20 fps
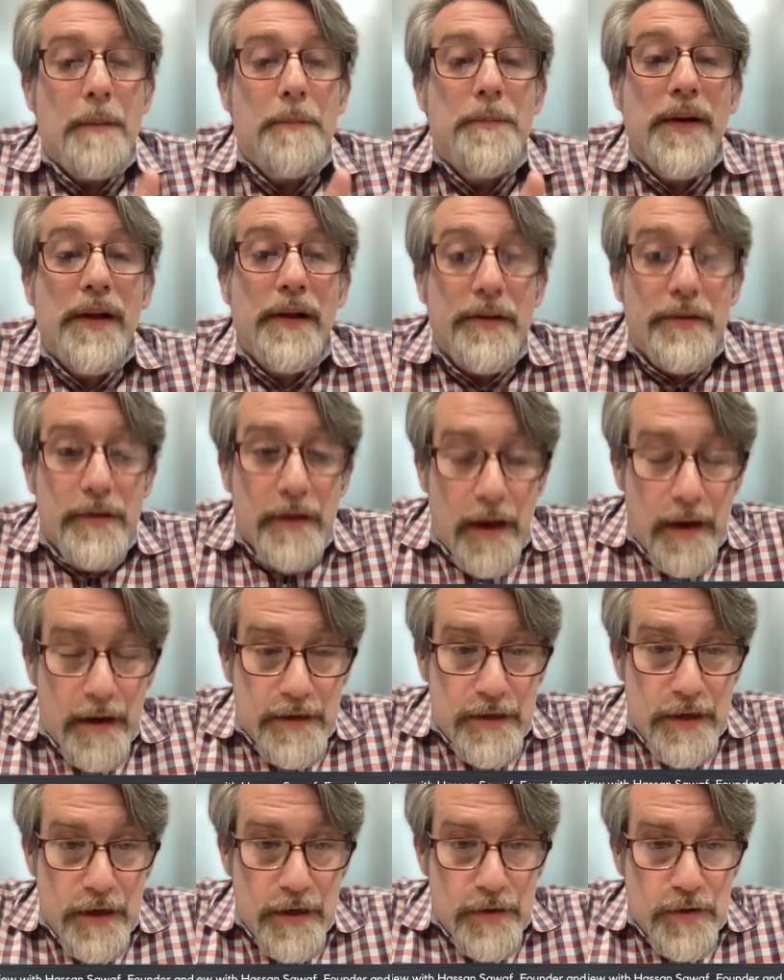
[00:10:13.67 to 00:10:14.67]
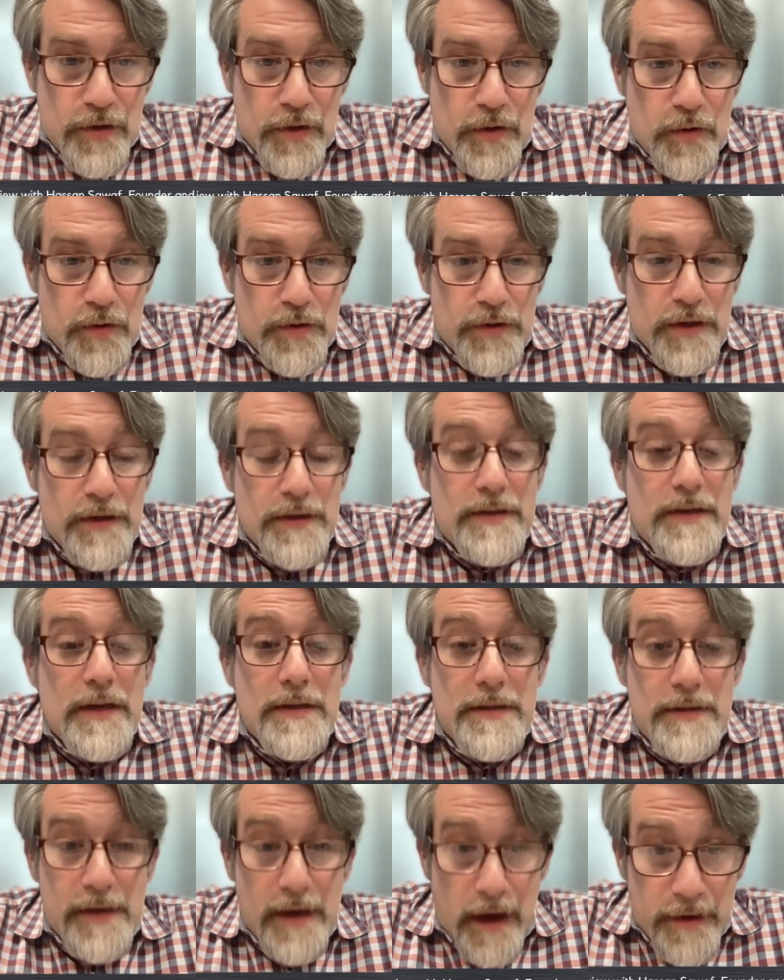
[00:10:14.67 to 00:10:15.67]
build actually solutions
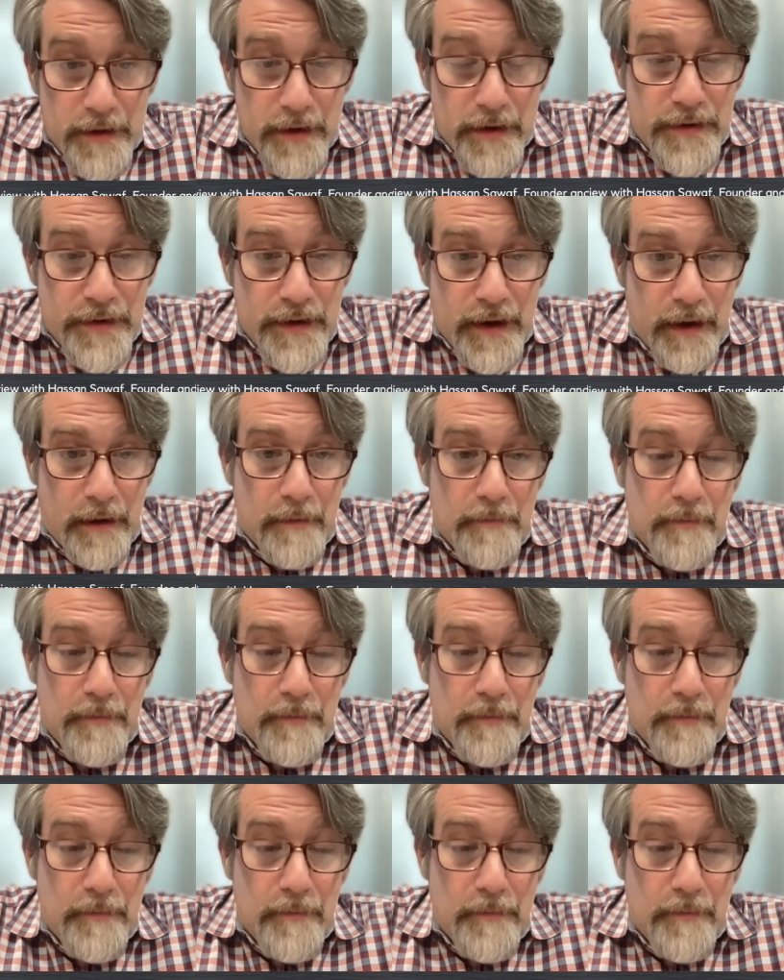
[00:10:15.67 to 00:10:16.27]
is the other thing.